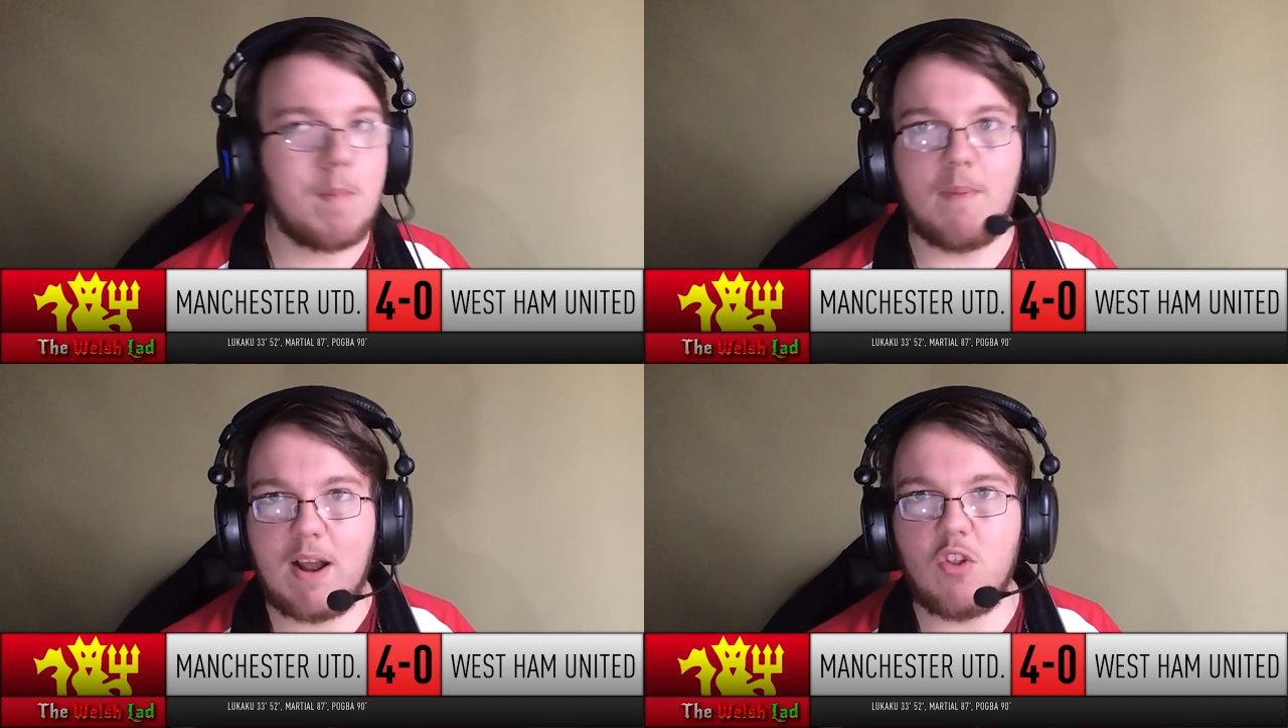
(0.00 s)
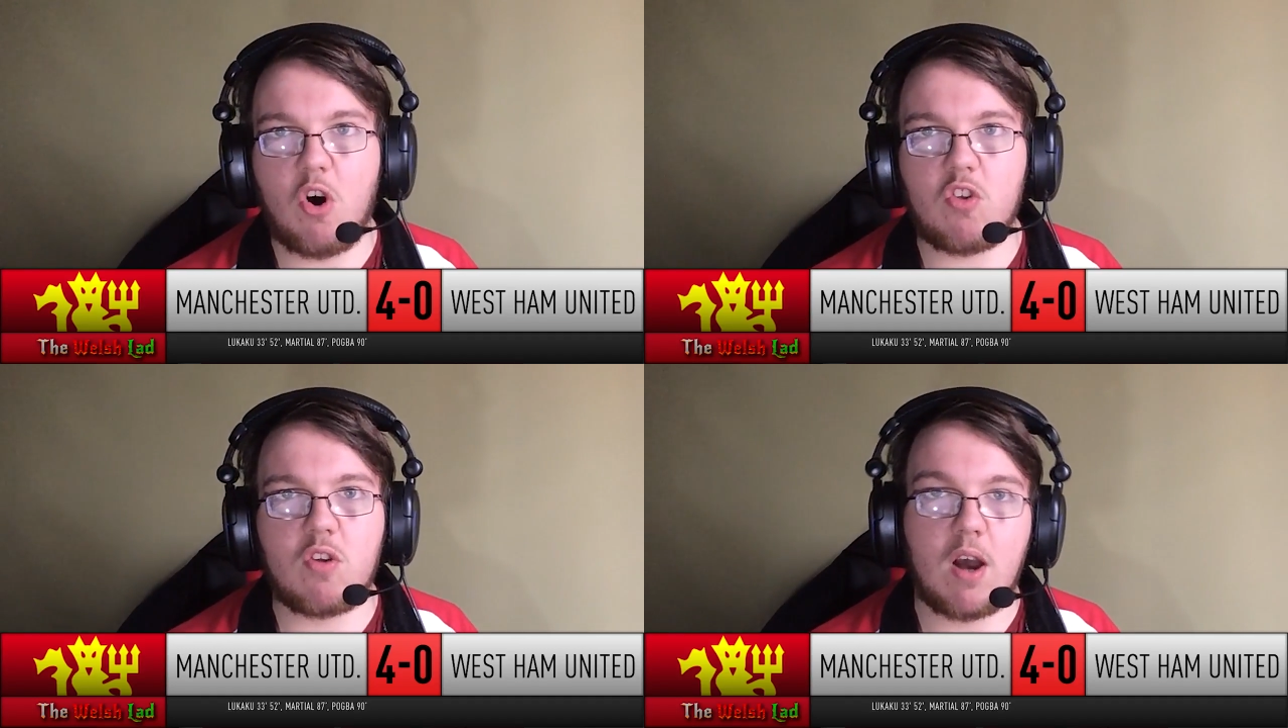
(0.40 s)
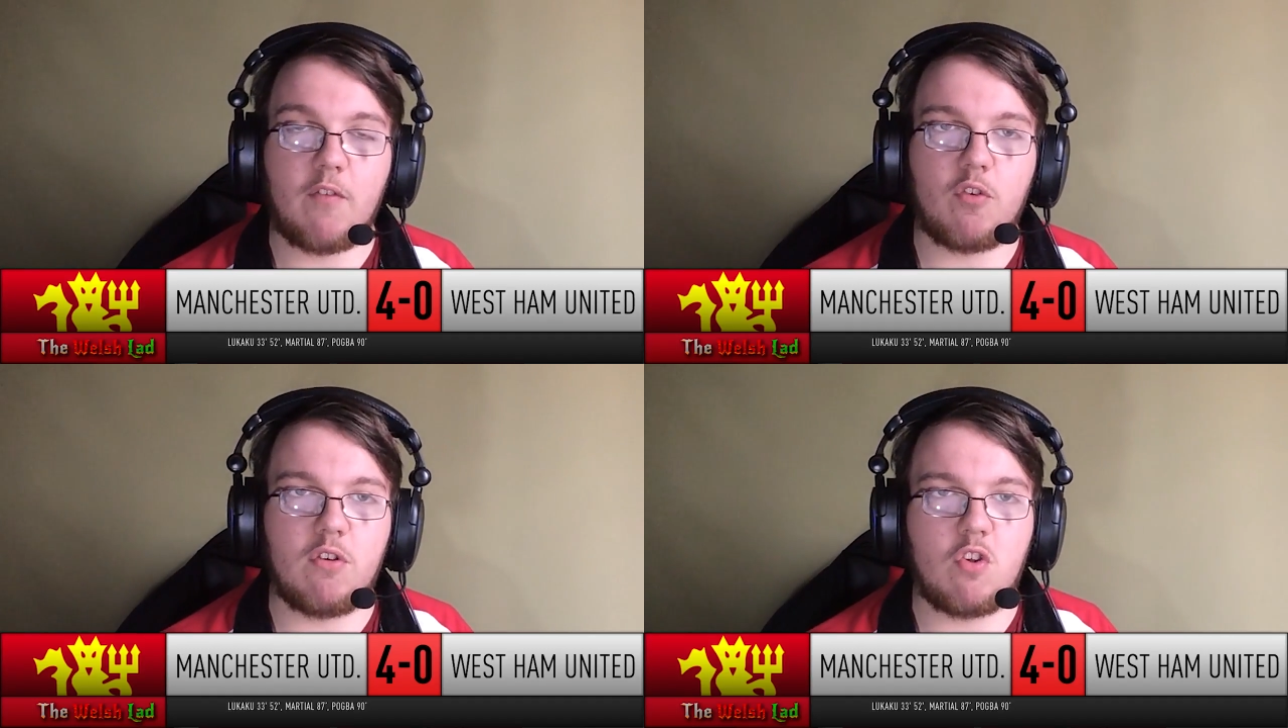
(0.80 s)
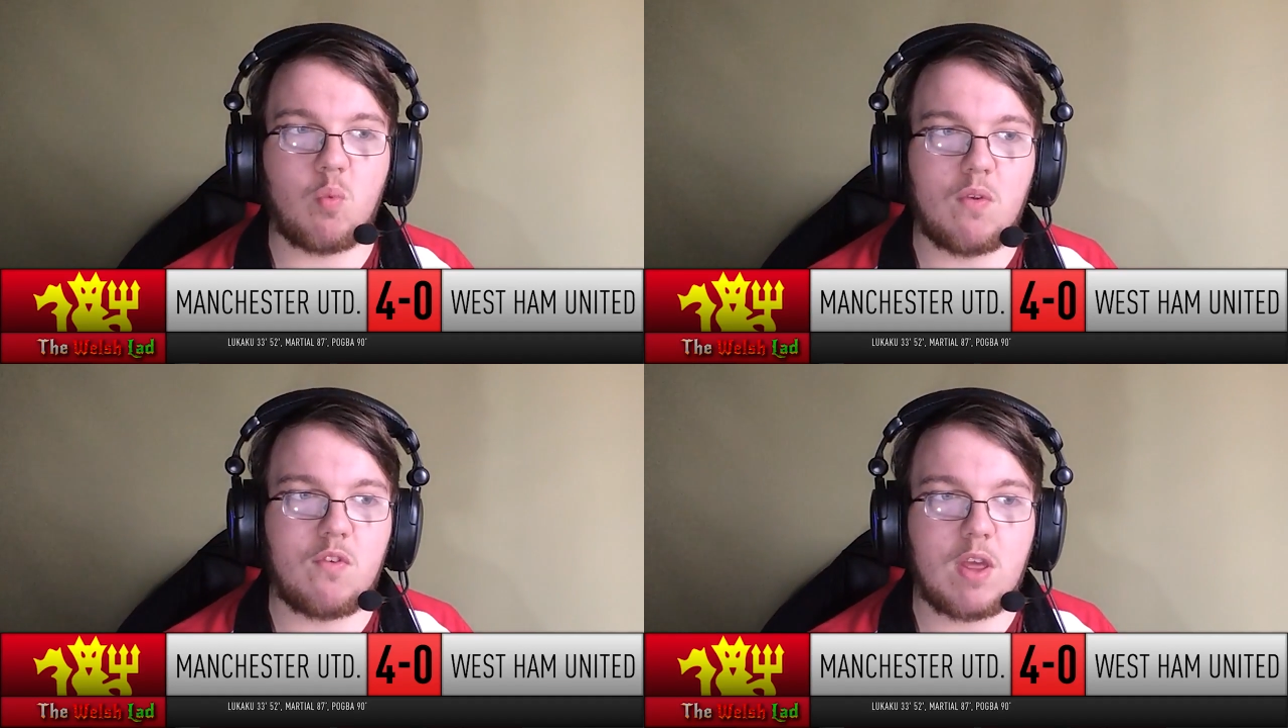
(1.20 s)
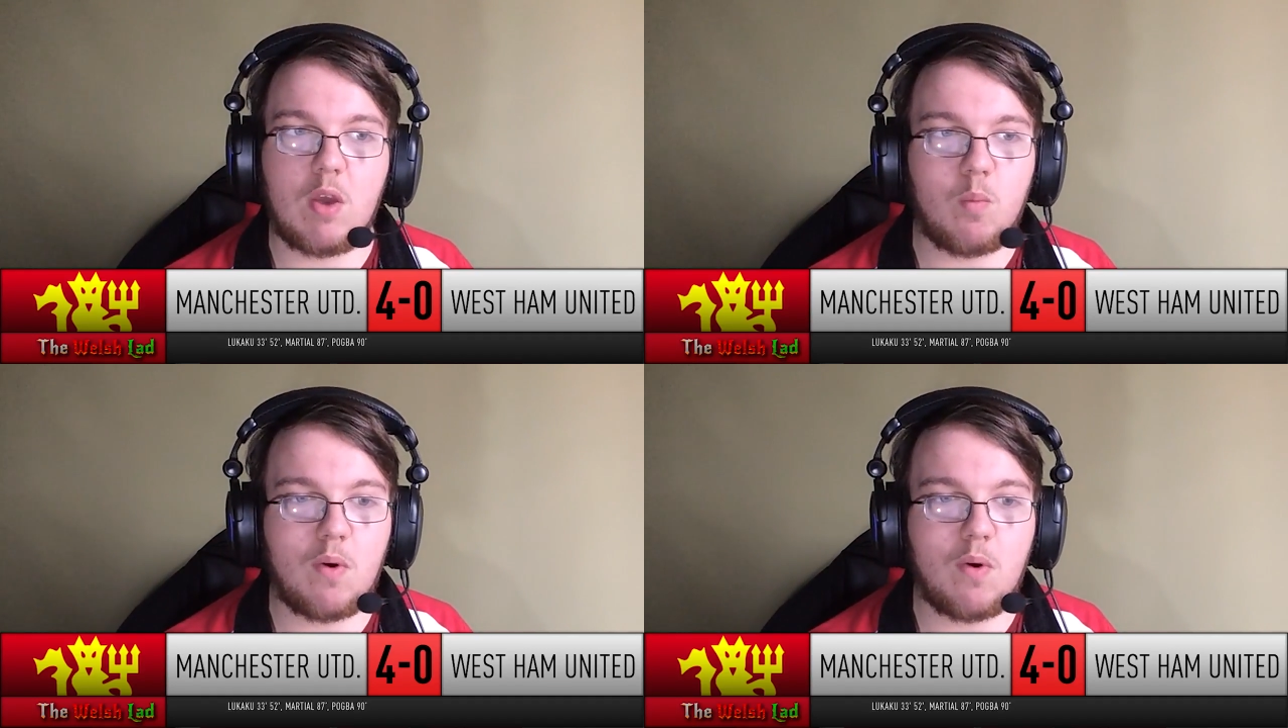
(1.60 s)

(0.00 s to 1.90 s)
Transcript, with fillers: We might not. After all, it's Swansea.